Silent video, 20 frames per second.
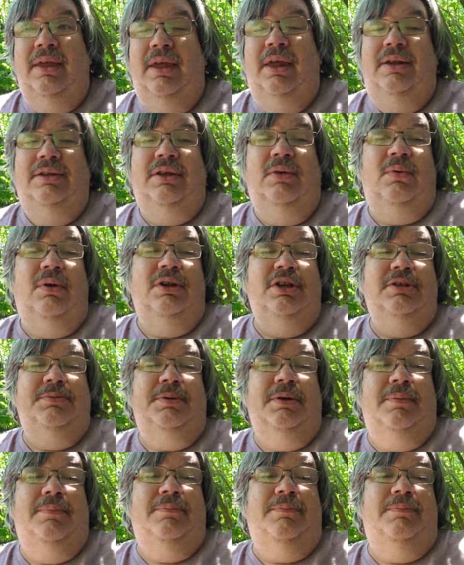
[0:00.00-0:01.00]
And you say, well, I'm
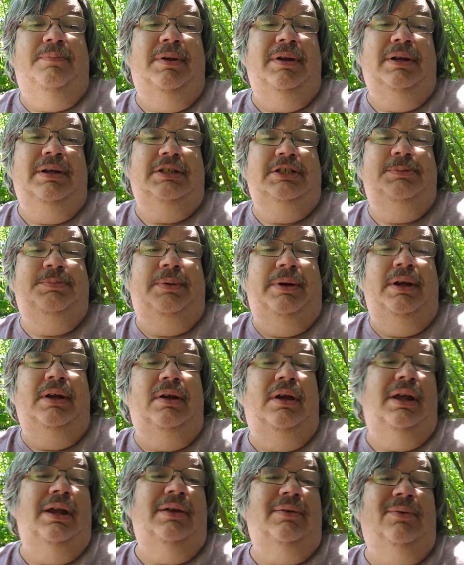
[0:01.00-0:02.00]
just going to put a
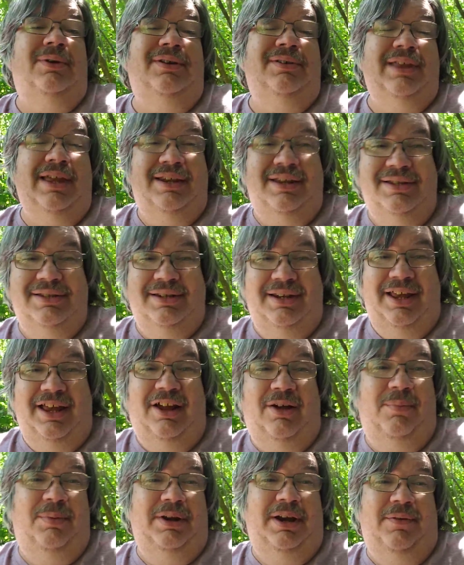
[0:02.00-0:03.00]
spring on it. Well, that doesn't
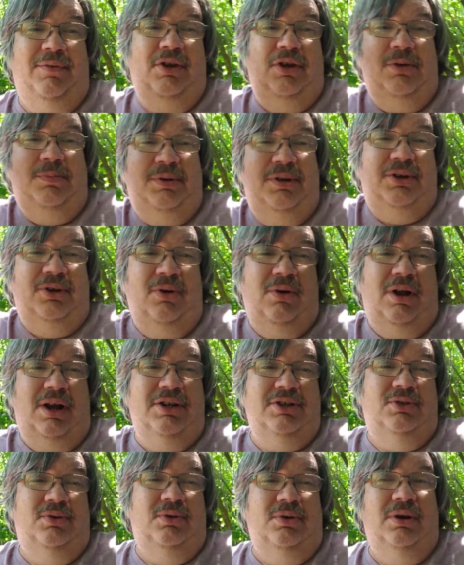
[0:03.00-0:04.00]
help and never to Put the
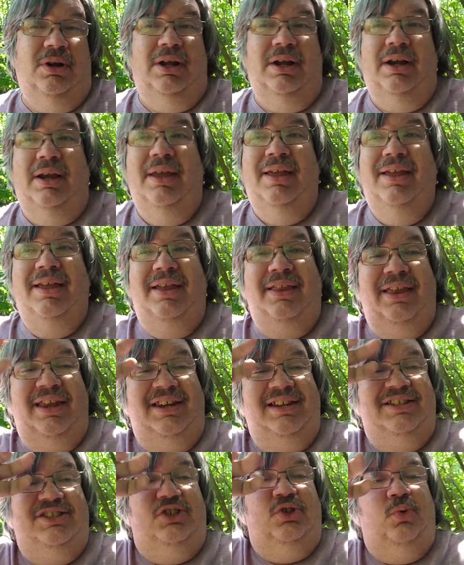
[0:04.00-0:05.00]
garage door on it
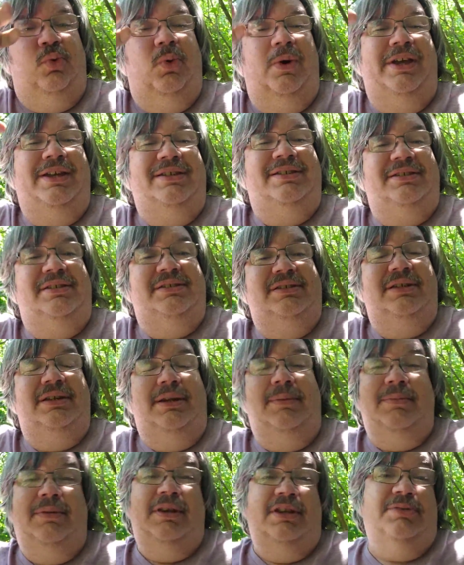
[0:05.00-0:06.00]
and just twists it
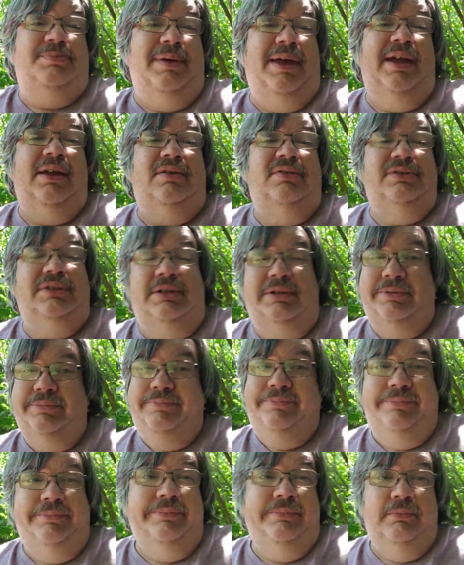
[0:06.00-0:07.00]
and just mangles it
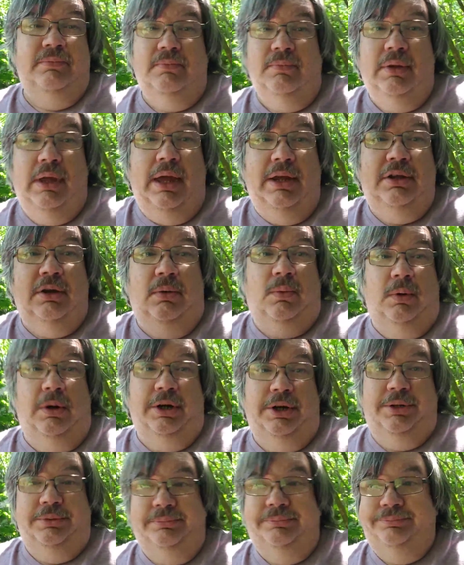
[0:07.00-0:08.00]
and it don't
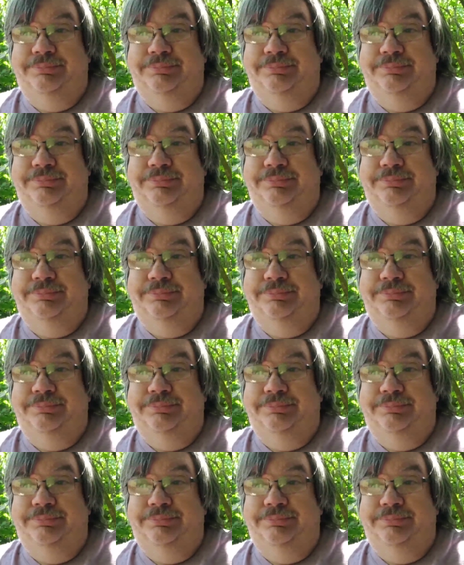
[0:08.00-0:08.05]
work.